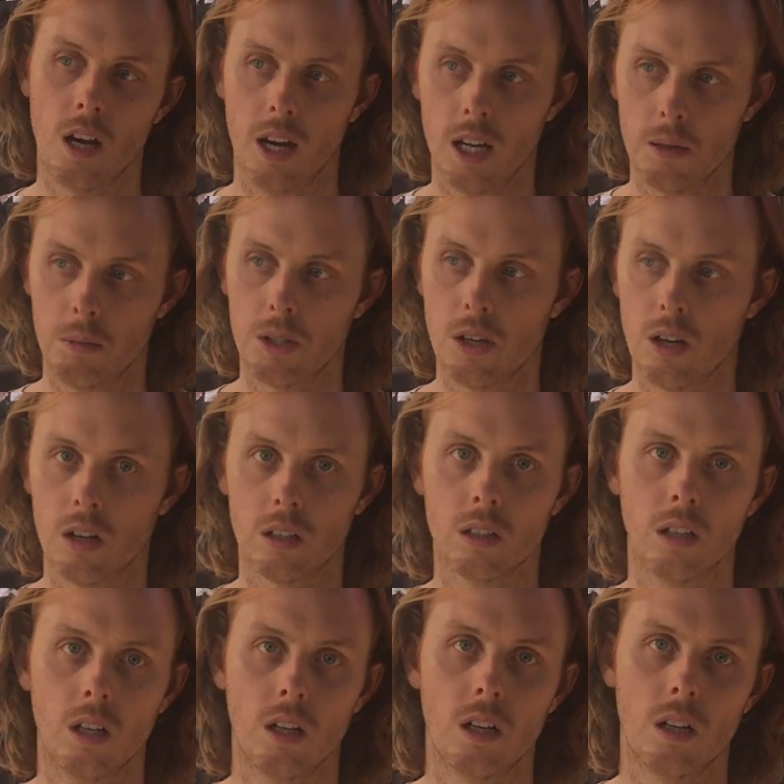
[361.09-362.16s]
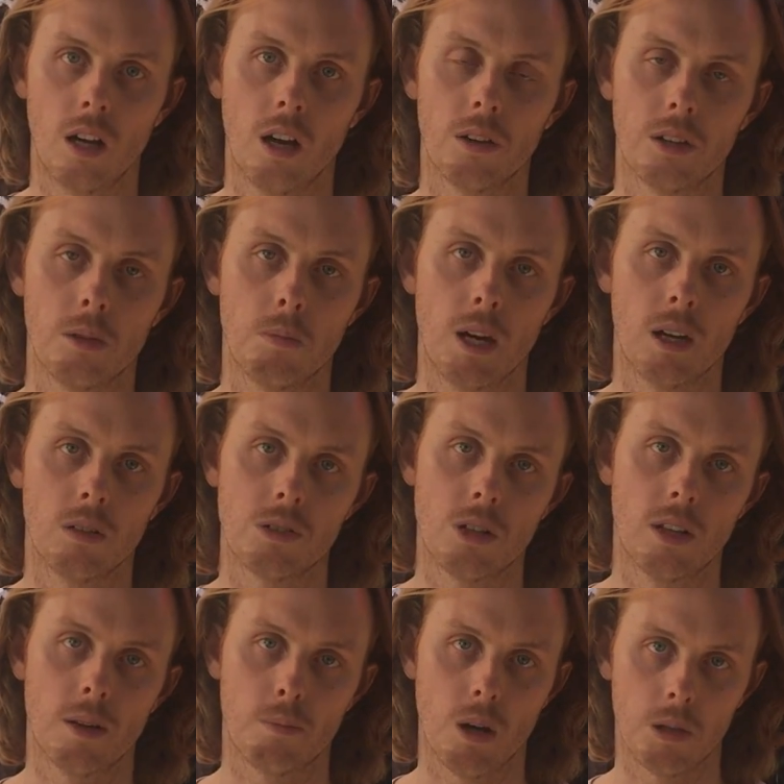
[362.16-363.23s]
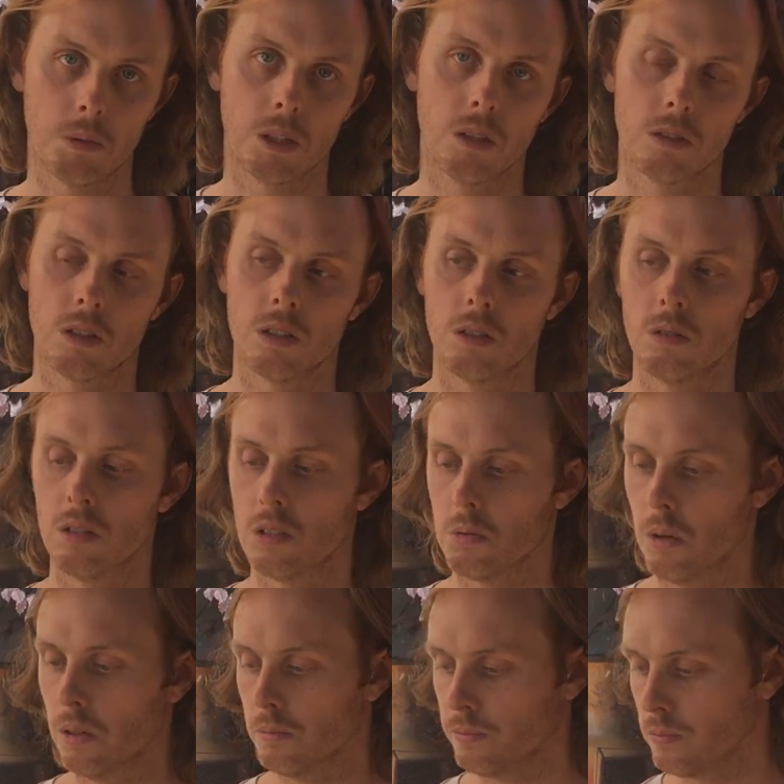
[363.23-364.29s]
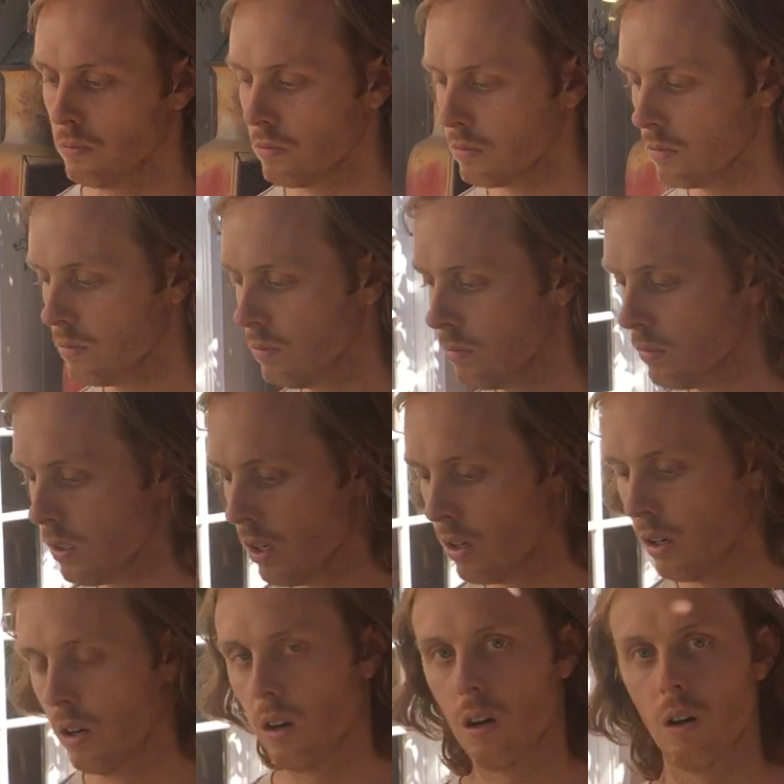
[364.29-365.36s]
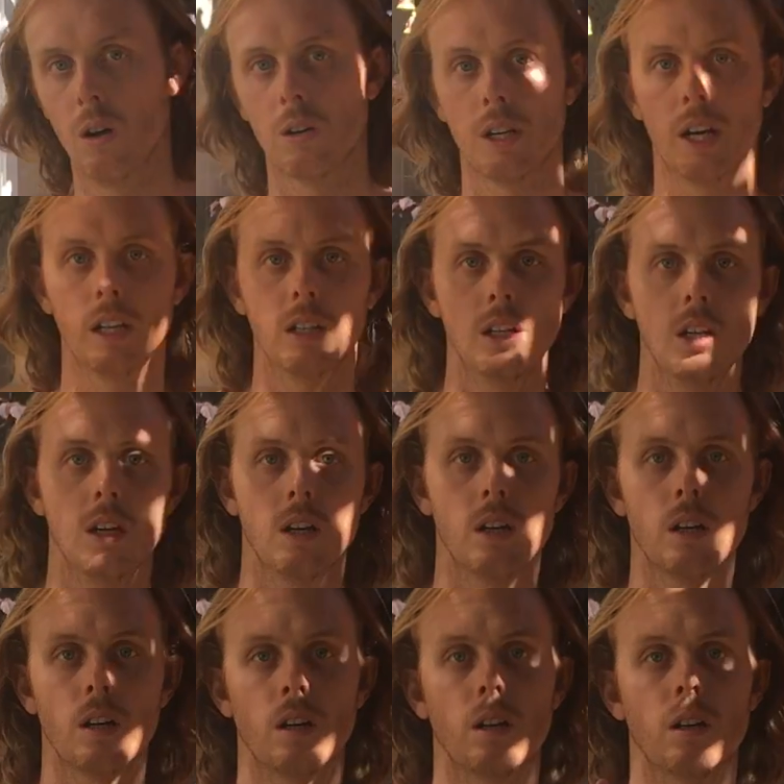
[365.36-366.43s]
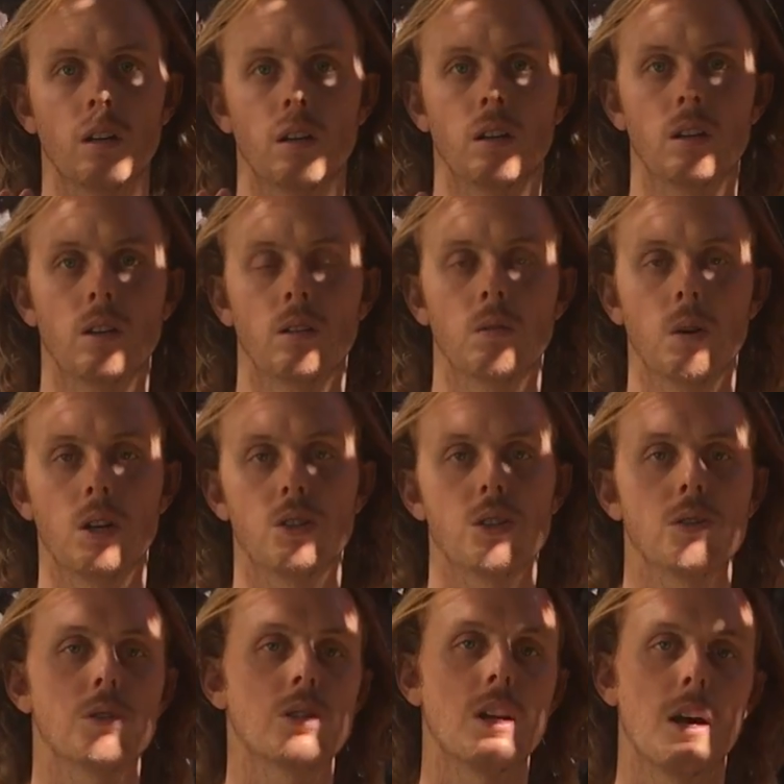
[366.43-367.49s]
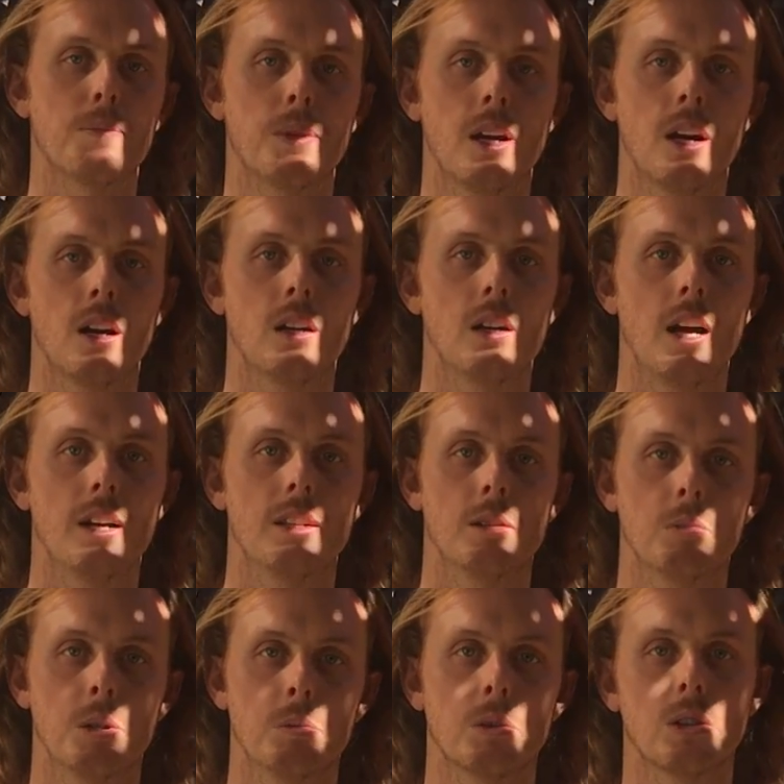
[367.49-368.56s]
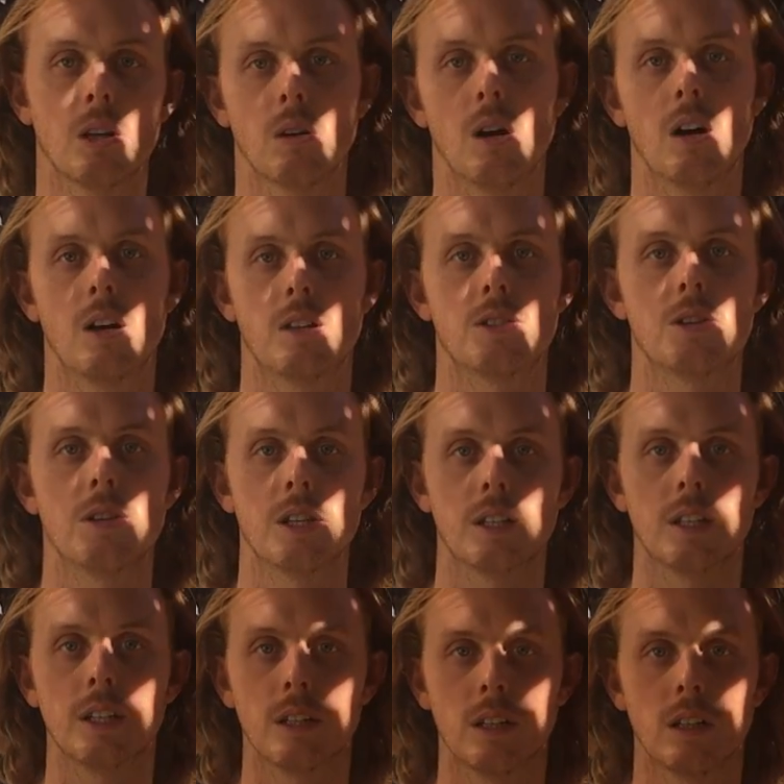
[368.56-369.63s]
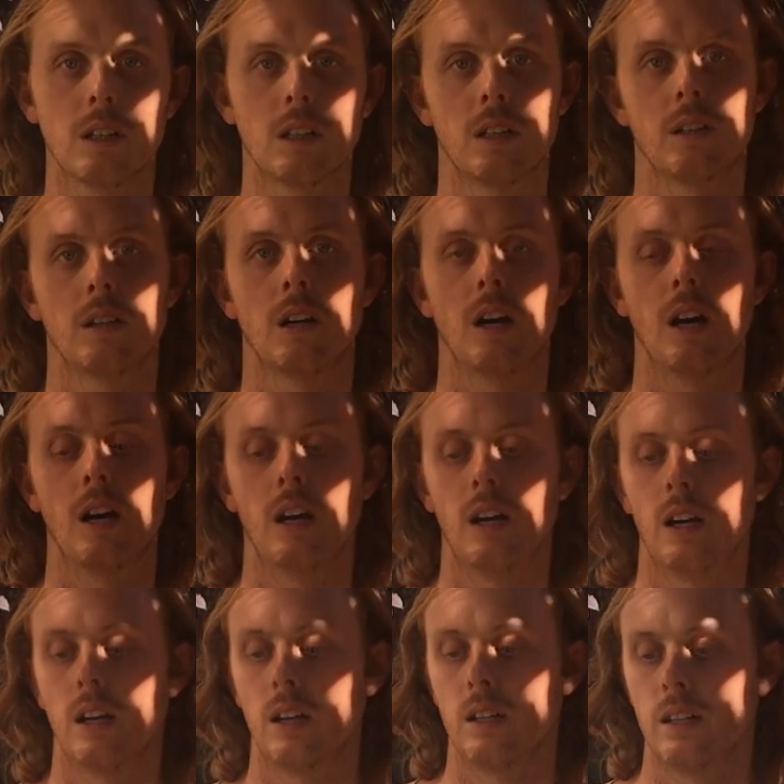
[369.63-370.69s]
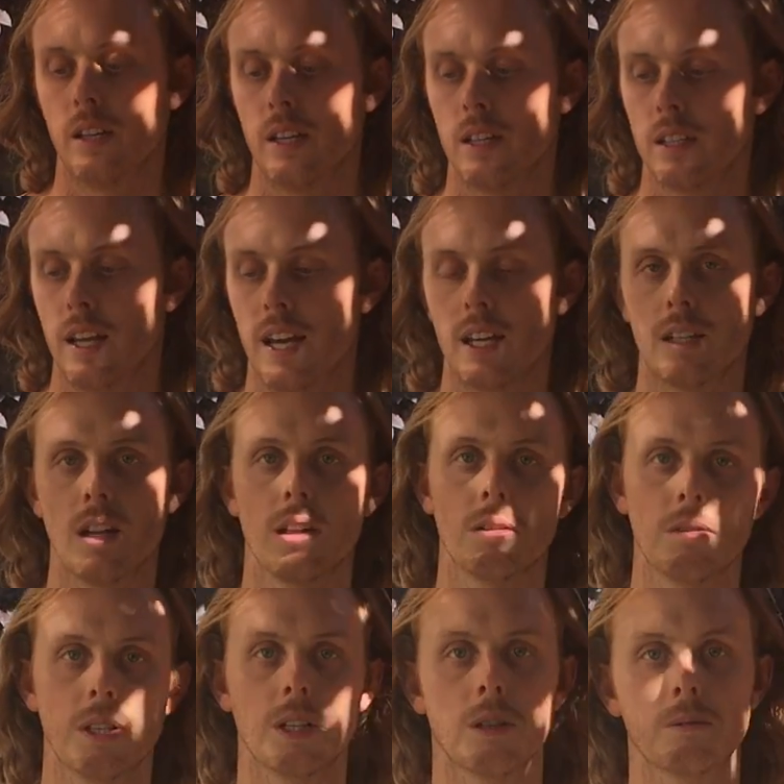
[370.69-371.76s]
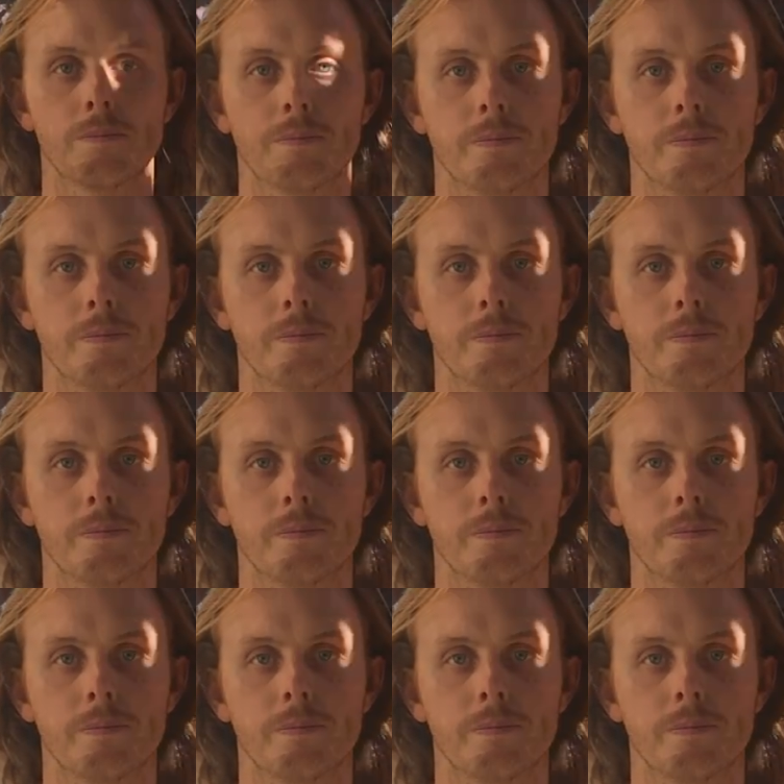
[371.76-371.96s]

I am a young, healthy male, so that probably goes into it as well. Okay, why don't you stop there, and then we will go on to the gear in another video.